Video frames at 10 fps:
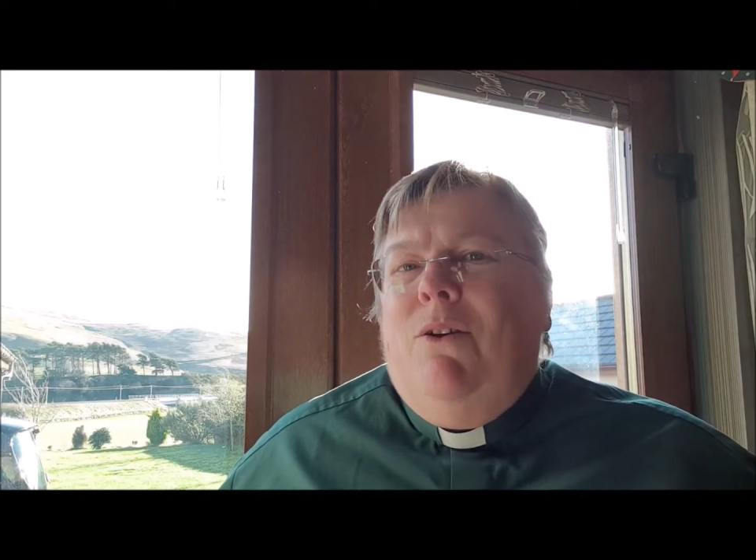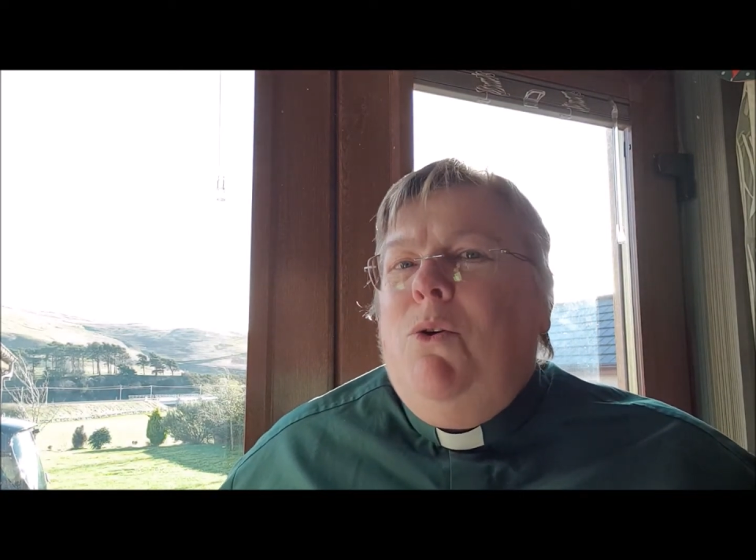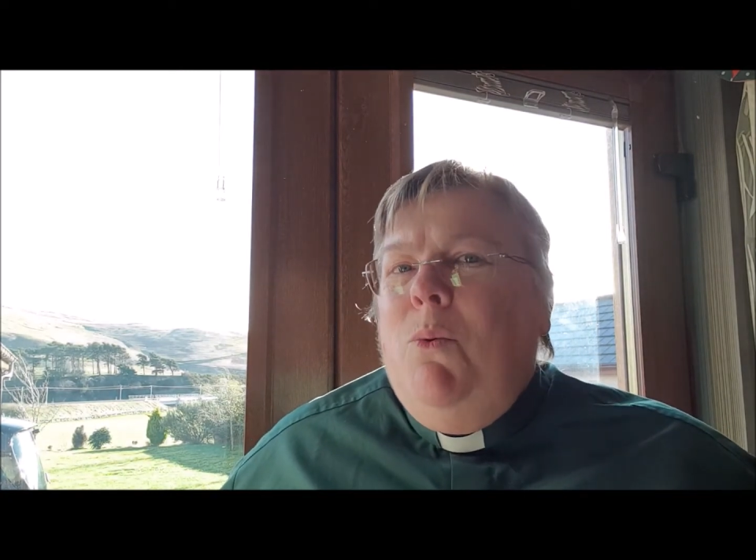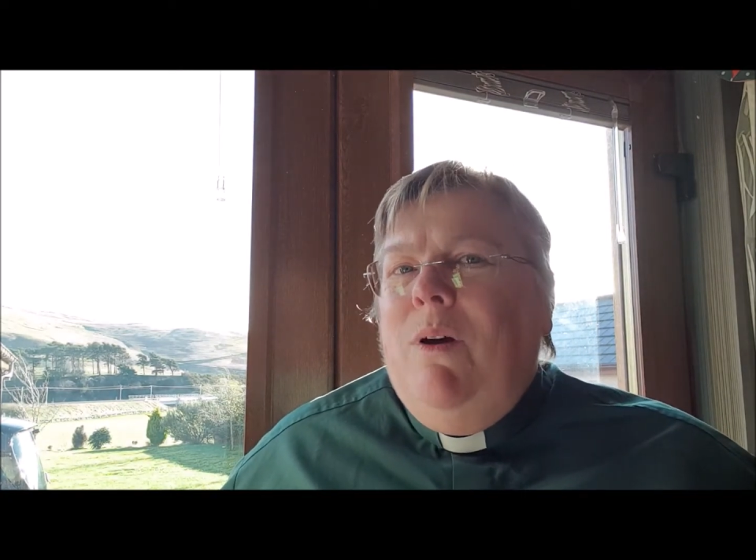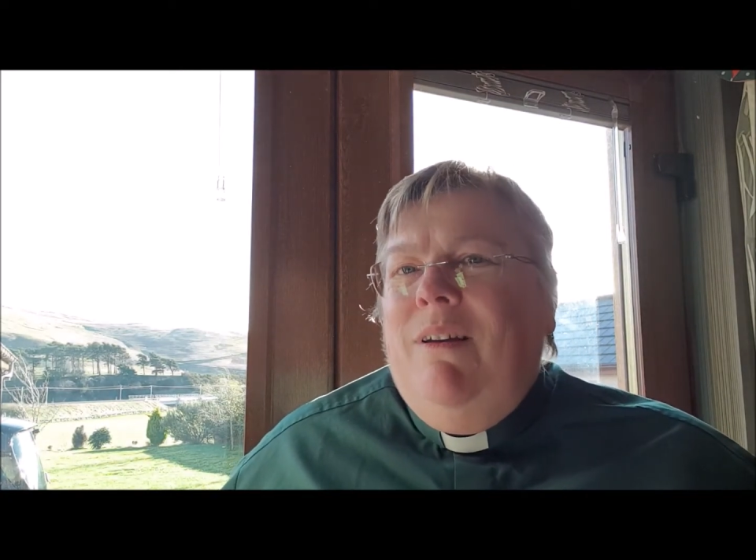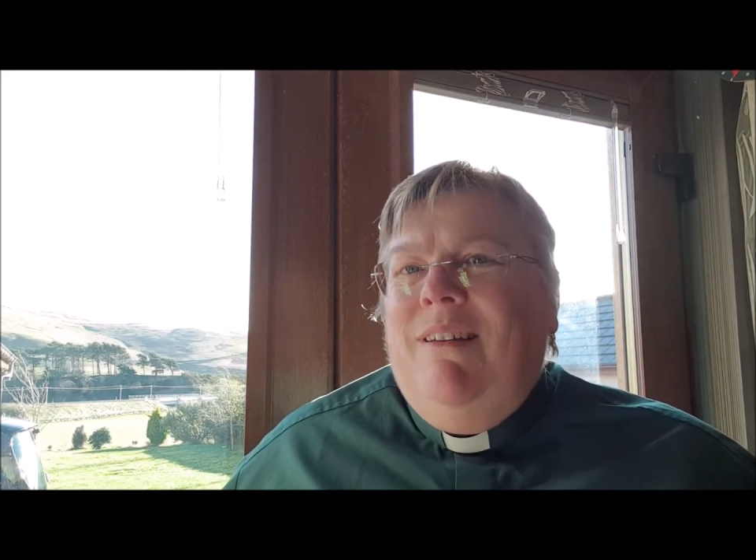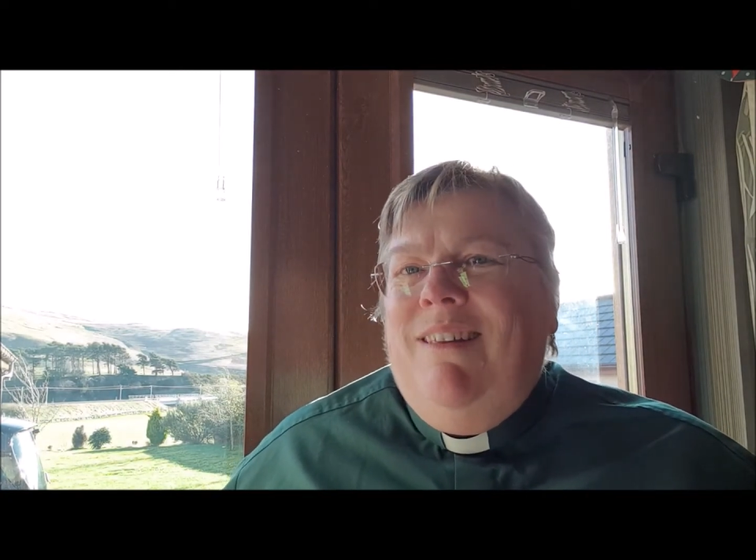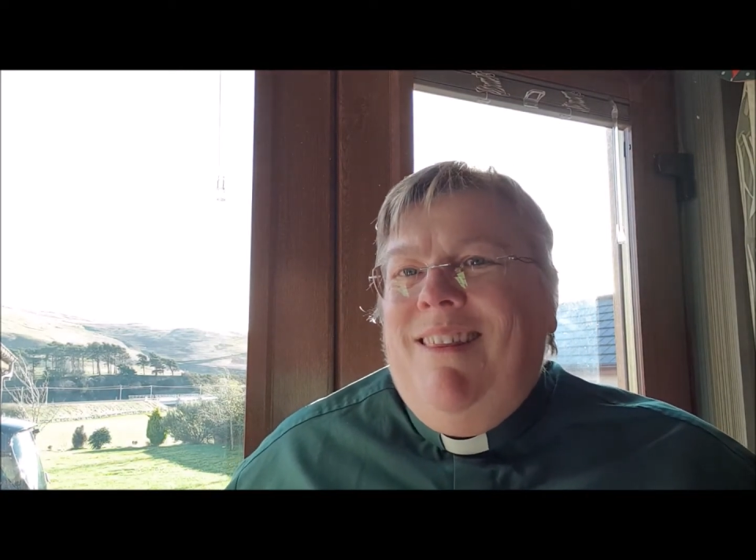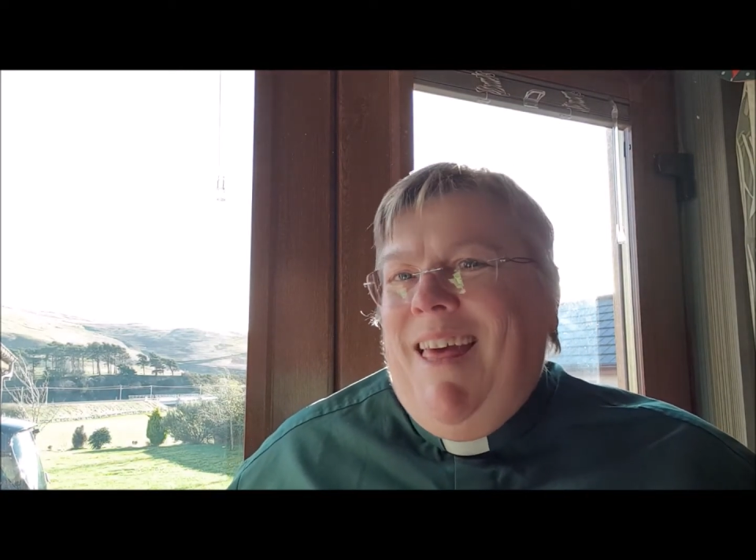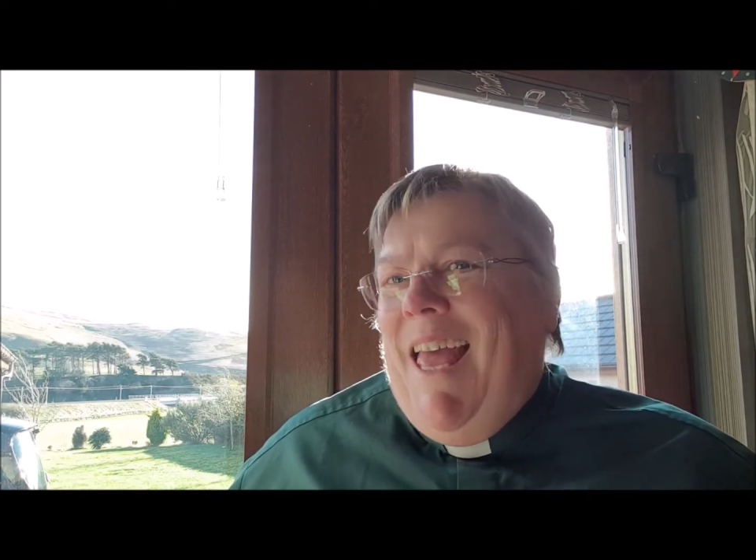Who are
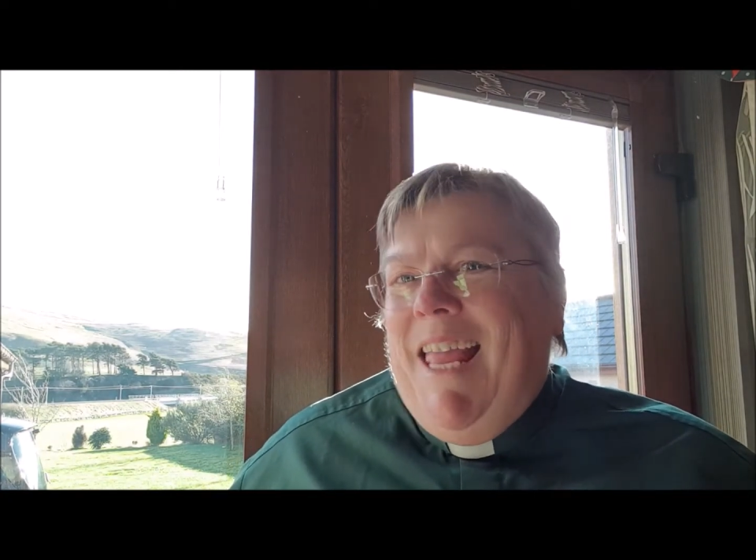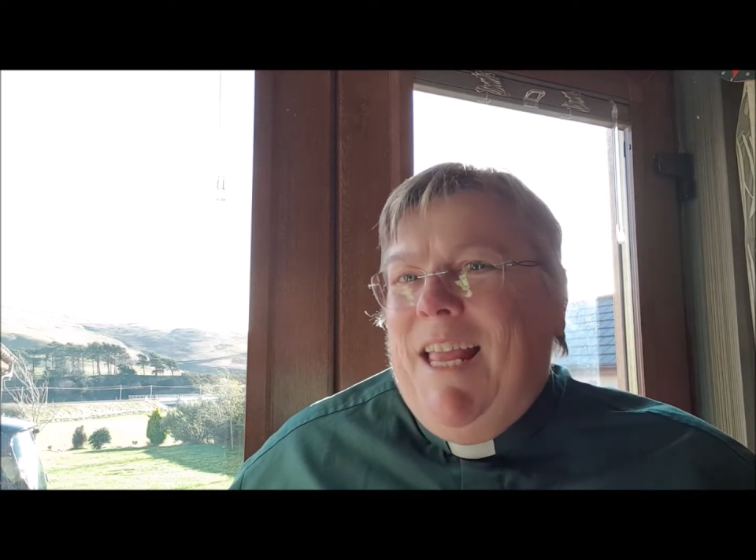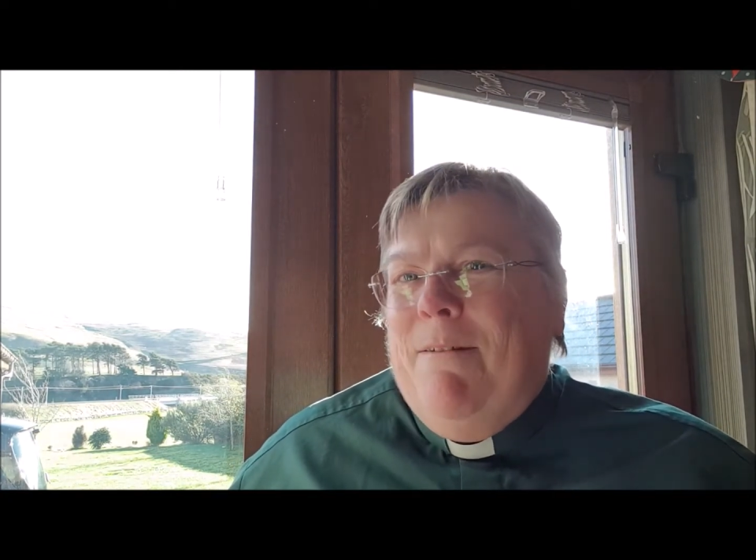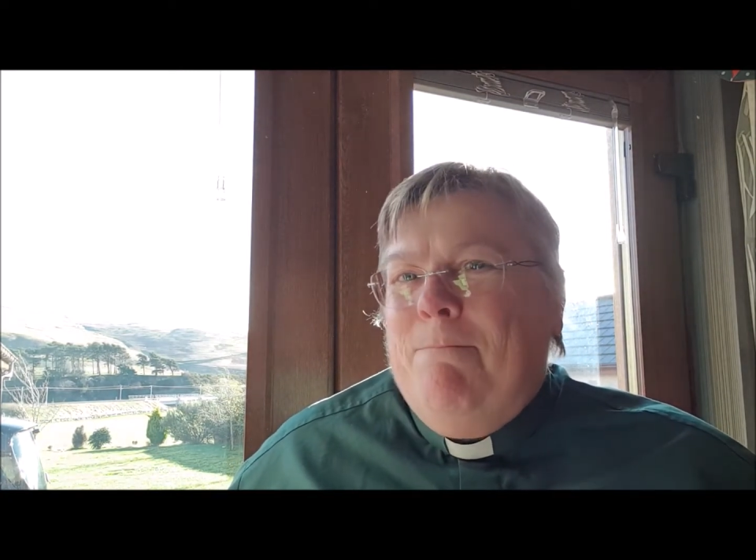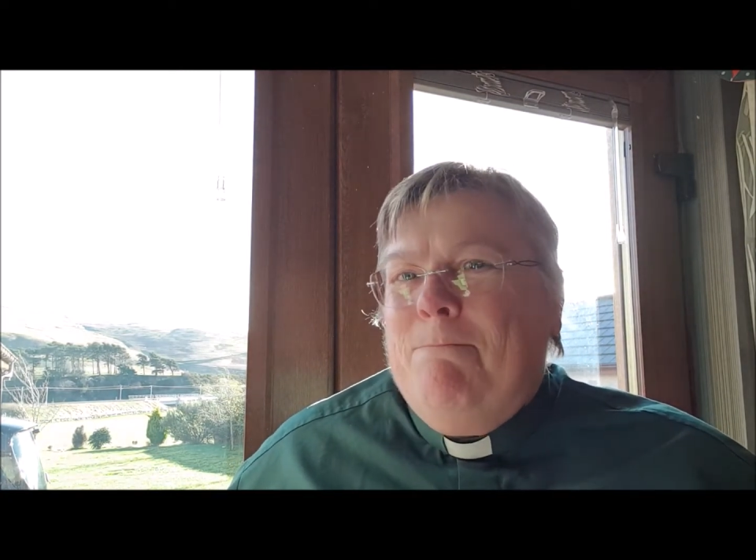they?